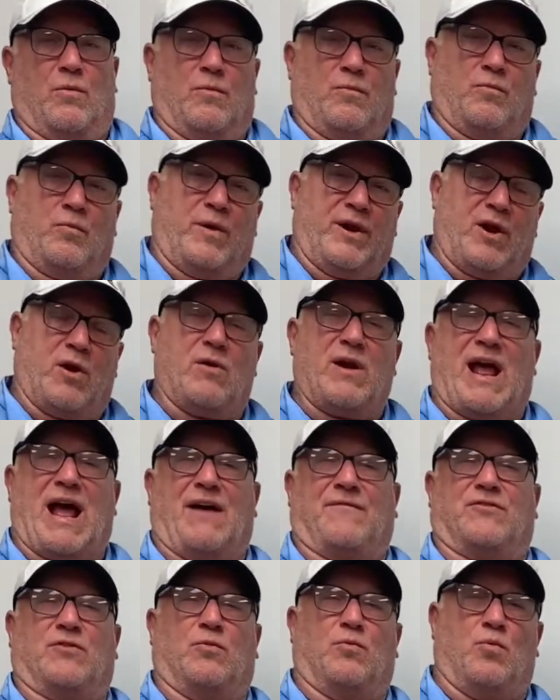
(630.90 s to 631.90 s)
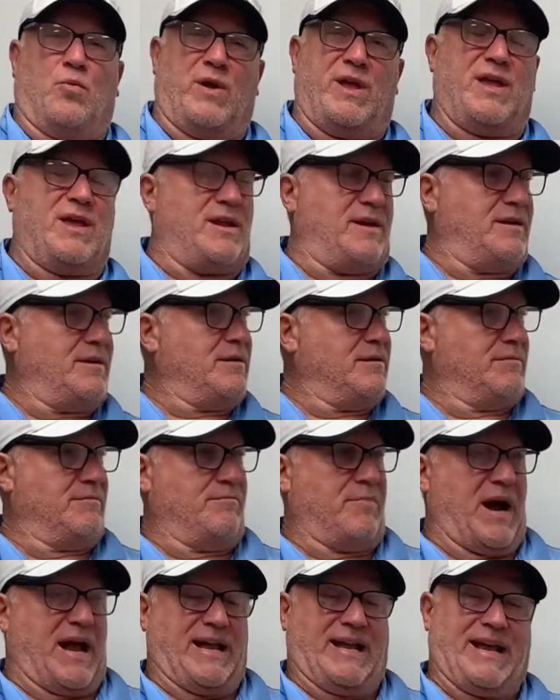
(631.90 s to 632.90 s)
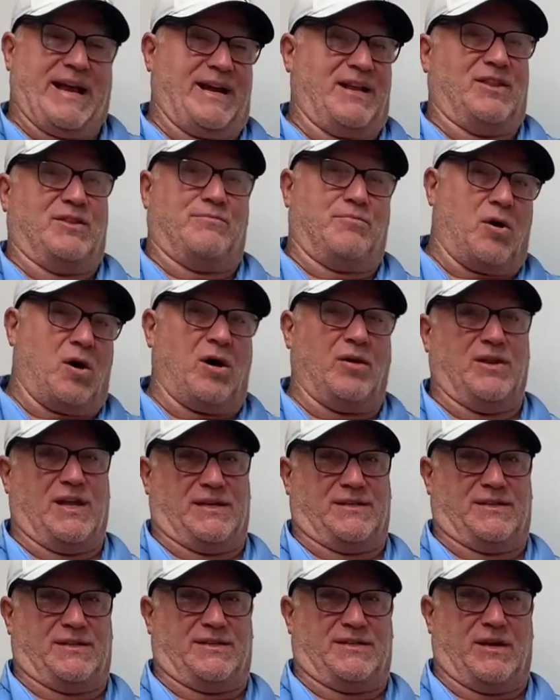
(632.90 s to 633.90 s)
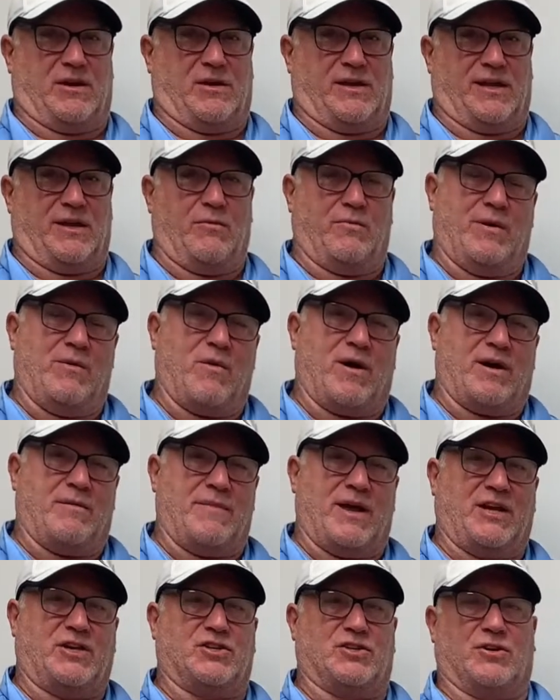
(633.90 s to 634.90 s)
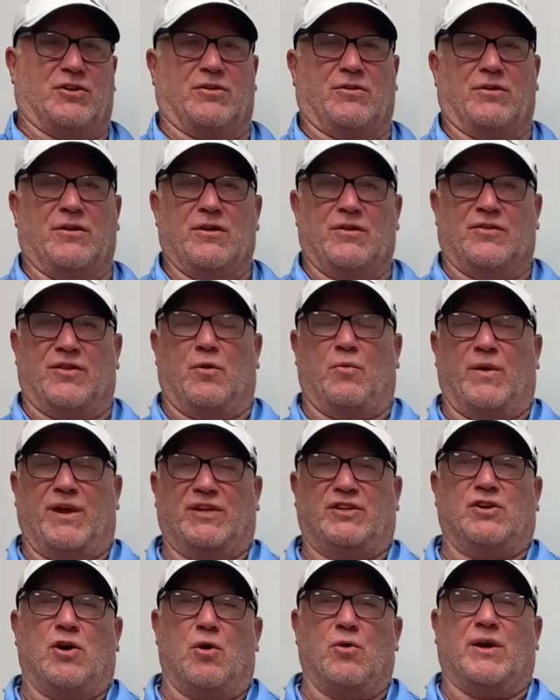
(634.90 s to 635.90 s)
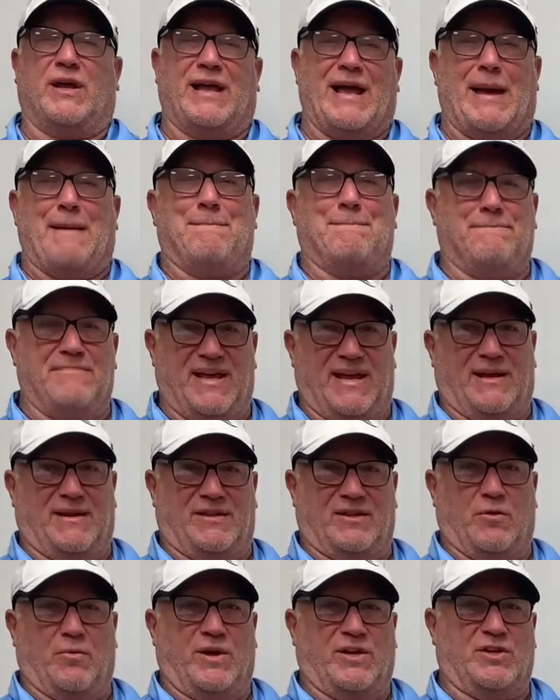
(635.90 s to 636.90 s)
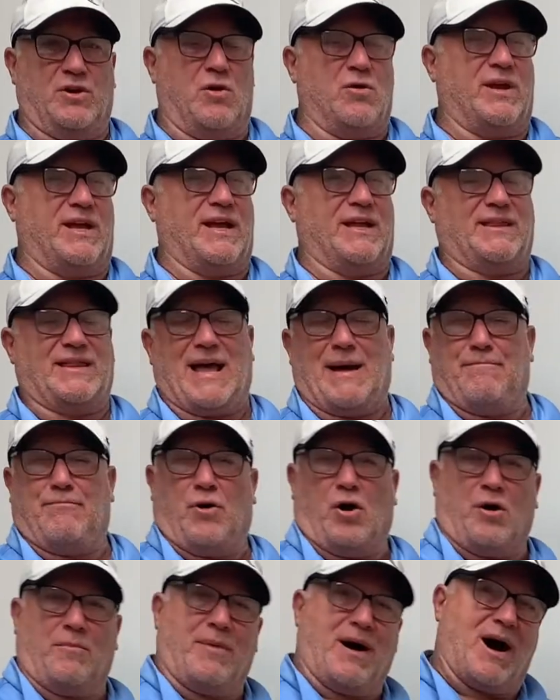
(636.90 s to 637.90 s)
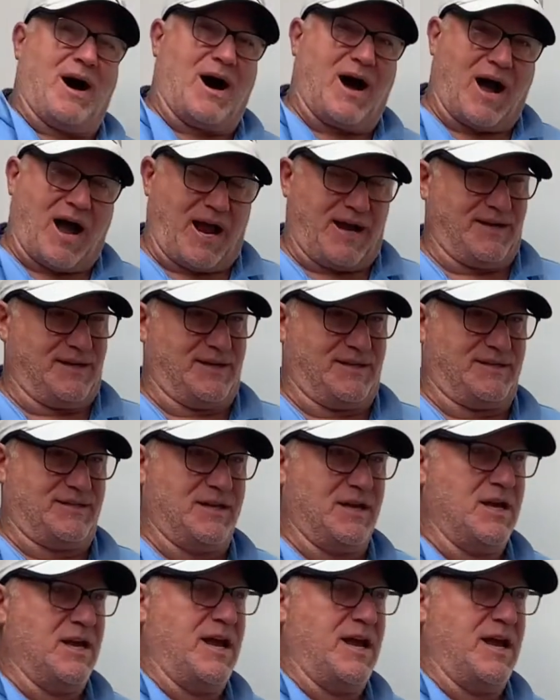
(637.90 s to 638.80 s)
We don't have to win by getting the ball necessarily. We want to make sure that we don't get beat, that we don't get that ball behind us.